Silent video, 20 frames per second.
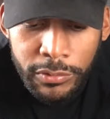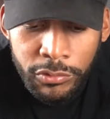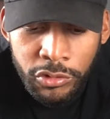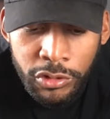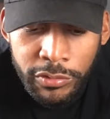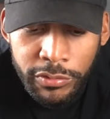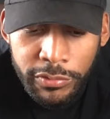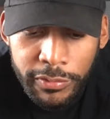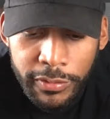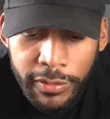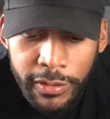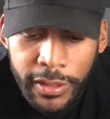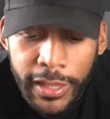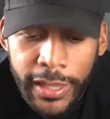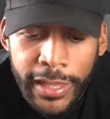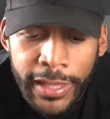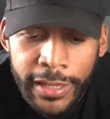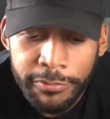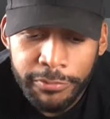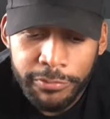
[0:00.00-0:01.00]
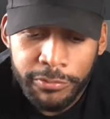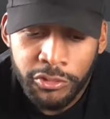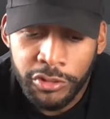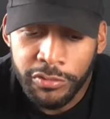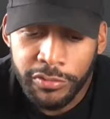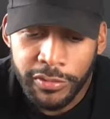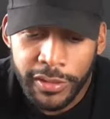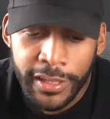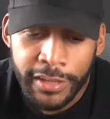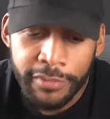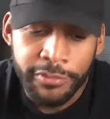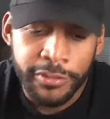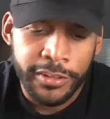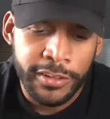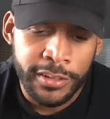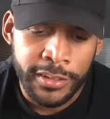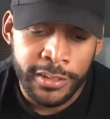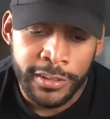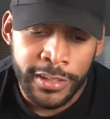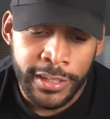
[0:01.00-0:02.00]
just
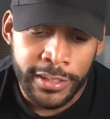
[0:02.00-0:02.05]
everything,